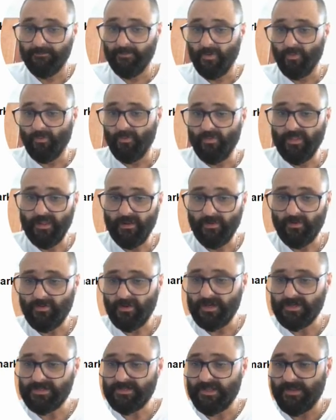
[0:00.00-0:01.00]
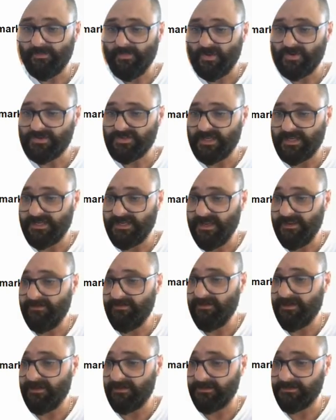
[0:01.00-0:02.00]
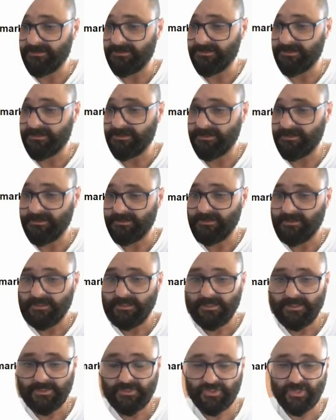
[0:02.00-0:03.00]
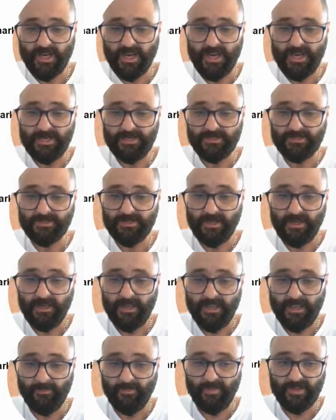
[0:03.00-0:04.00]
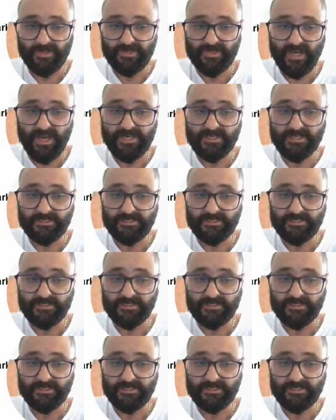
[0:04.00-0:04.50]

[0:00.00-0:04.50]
but without question, the most significant change with a change in